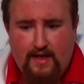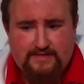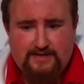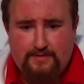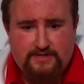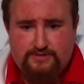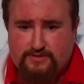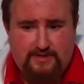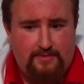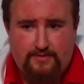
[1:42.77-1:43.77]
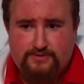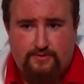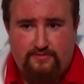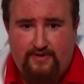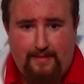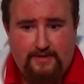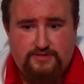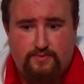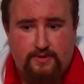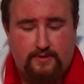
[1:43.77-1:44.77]
and some of, so some of those old
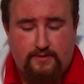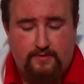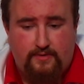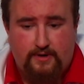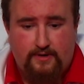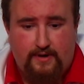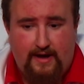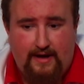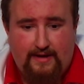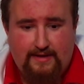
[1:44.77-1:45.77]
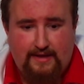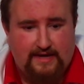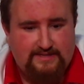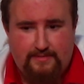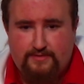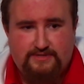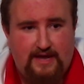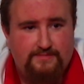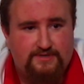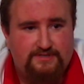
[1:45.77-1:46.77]
families were, were uh, like some of those
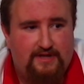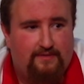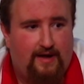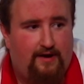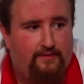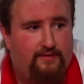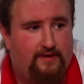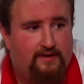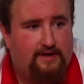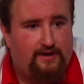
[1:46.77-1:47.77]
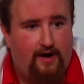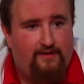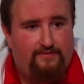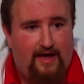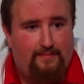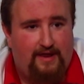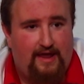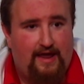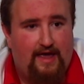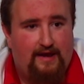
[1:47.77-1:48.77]
names are still around the Cadotte
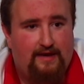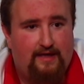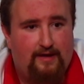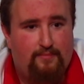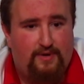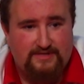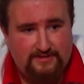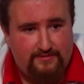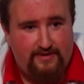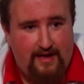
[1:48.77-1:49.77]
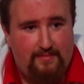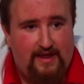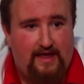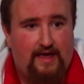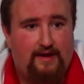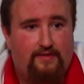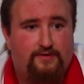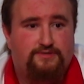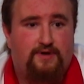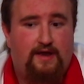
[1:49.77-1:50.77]
family and the uh, Boissoneau family and
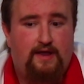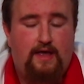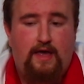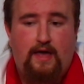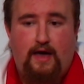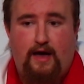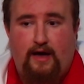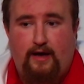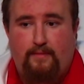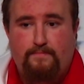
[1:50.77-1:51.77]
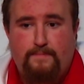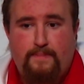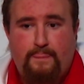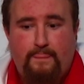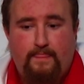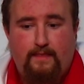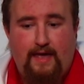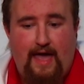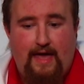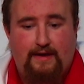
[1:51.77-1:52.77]
others, right? Um,
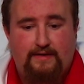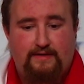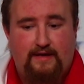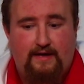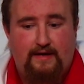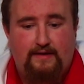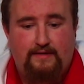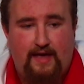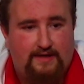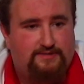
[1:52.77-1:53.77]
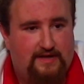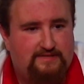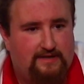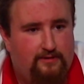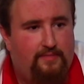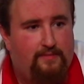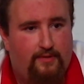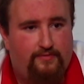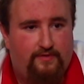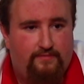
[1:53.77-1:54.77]
and uh, yeah, so that's a little bit
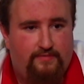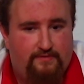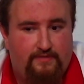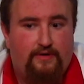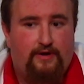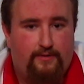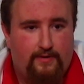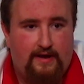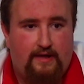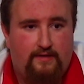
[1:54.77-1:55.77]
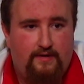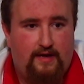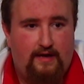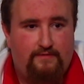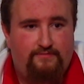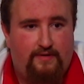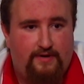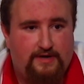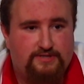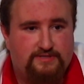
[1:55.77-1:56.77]
about the, the very early uh,
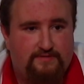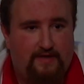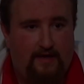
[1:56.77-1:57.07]
foundations of